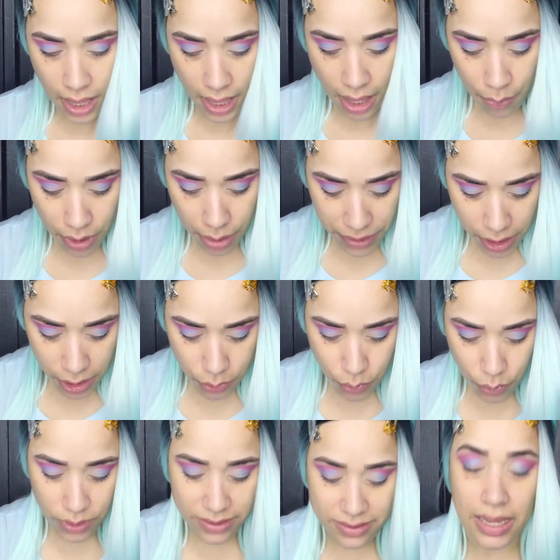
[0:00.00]
And what I'm gonna
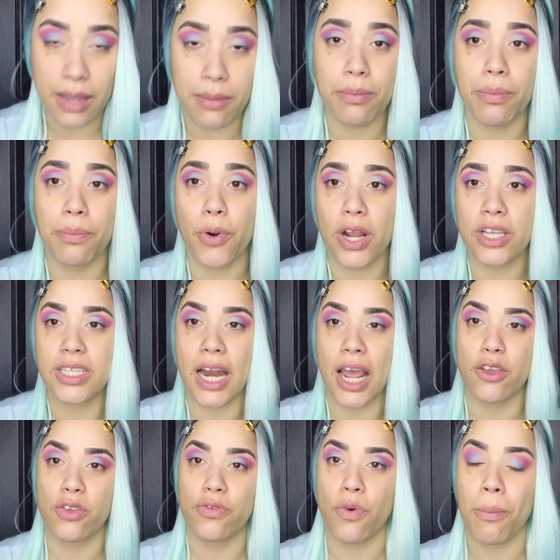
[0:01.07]
do, the same brush that I
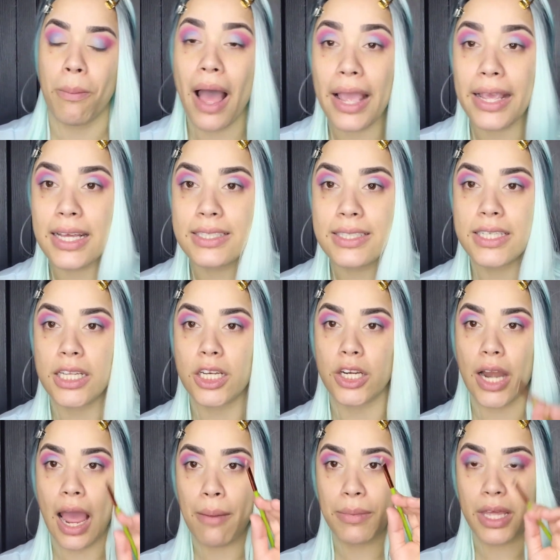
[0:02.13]
used for my
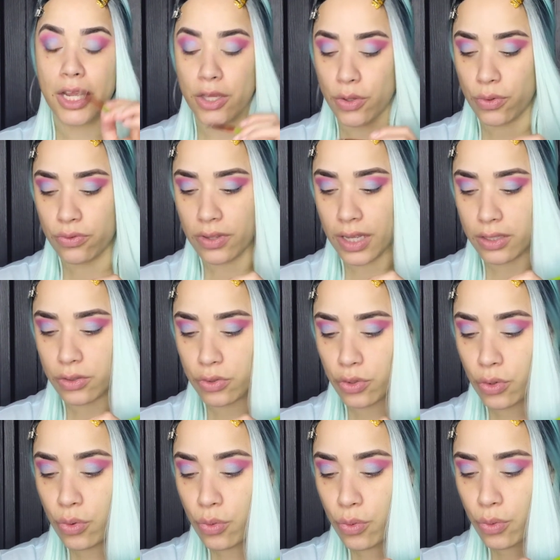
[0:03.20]
concealer, I'm gonna use it
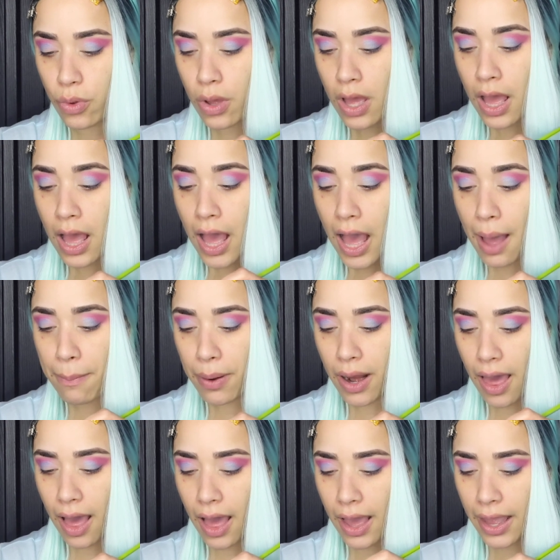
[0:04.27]
to
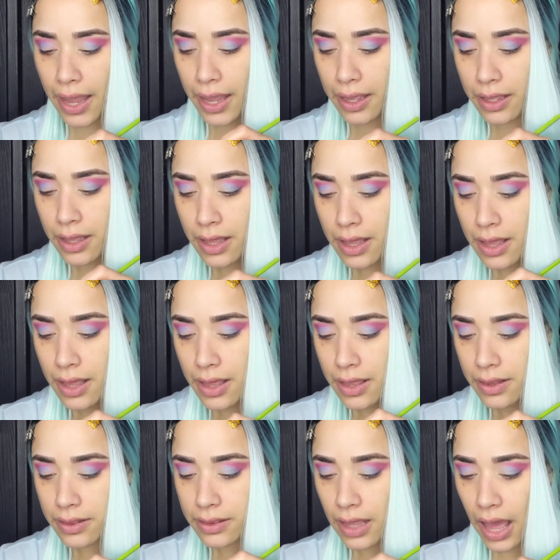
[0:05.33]
apply
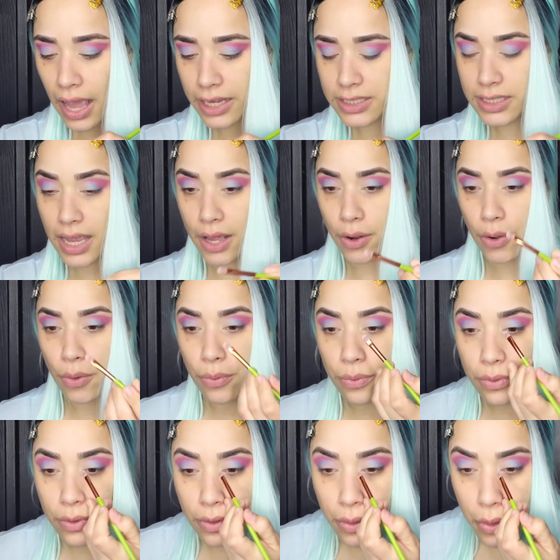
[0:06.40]
the eyeshadow
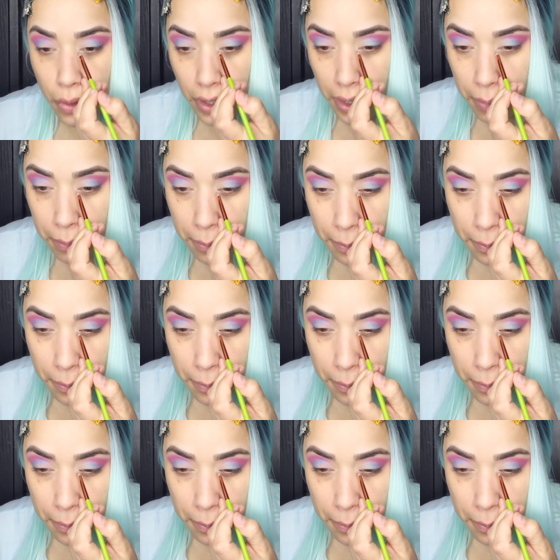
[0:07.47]
cream.